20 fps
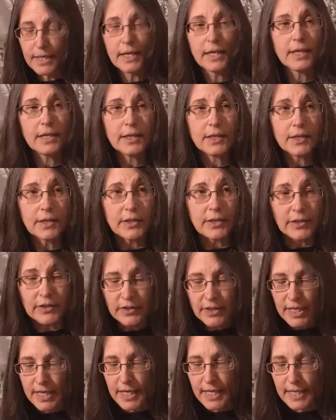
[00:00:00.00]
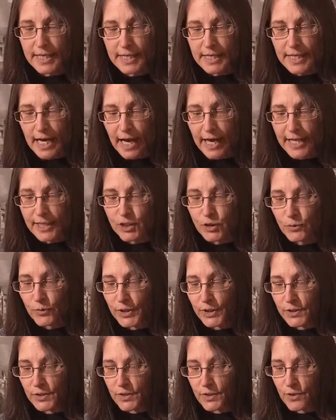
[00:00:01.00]
Here, he guides
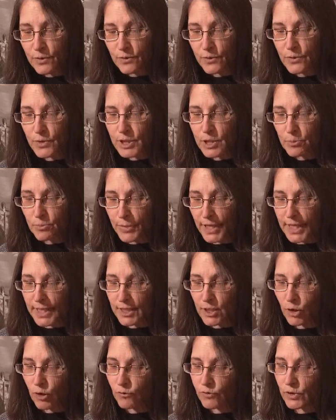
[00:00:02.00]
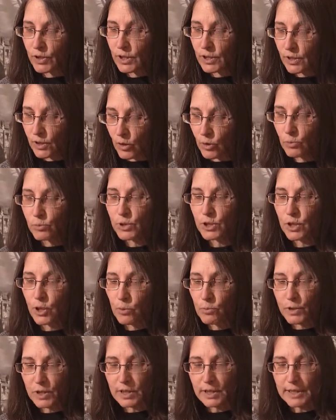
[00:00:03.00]
readers through the debate over
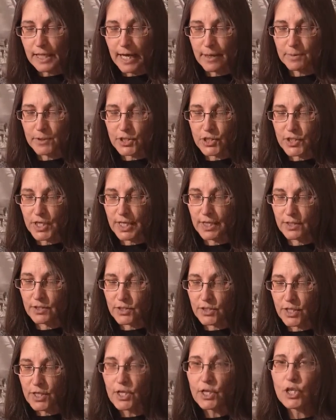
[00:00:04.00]
global climate change,